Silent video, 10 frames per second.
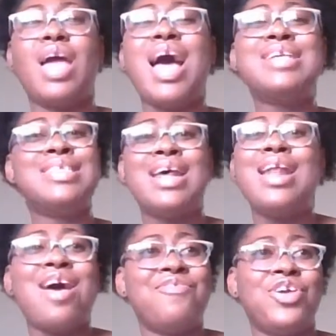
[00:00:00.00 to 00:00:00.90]
I said
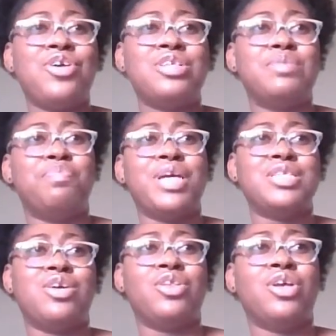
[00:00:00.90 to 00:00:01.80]
that I feel it's
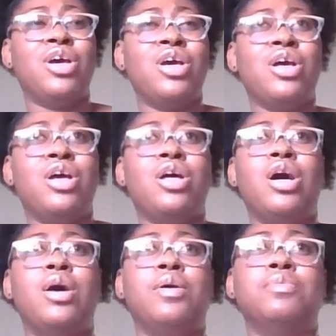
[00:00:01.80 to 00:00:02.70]
based
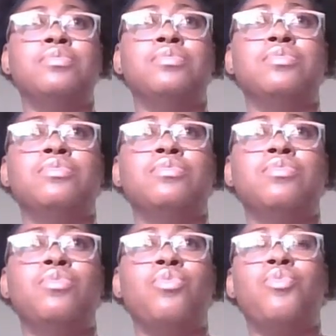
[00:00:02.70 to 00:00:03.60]
on
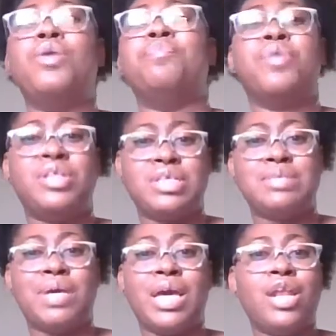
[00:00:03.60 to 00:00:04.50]
what
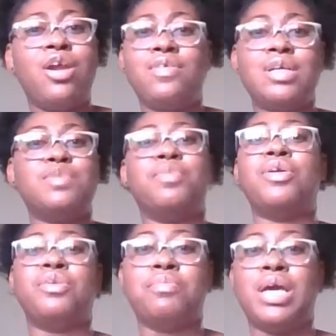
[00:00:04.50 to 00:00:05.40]
bothers me. A lot of things
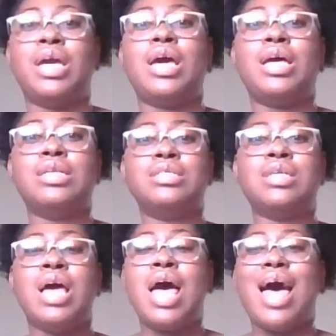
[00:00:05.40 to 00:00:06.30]
bother me and
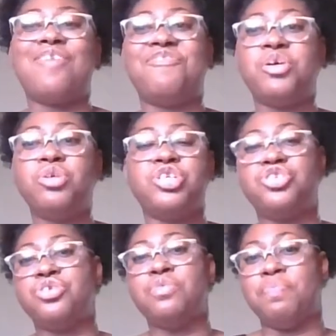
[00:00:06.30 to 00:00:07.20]
I feel it
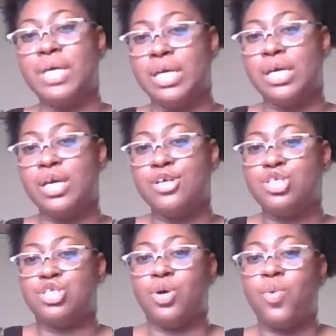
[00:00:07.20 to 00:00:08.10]
shouldn't be.
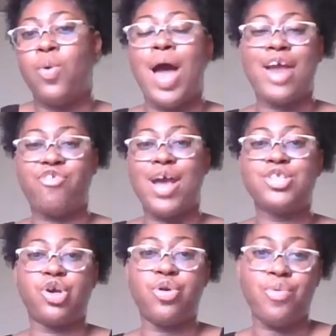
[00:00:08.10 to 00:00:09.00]
So I try
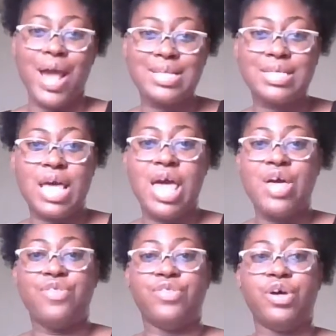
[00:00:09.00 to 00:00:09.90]
to correct
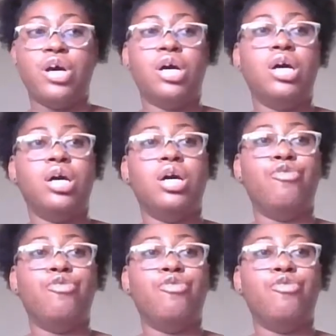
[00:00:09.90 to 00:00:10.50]
the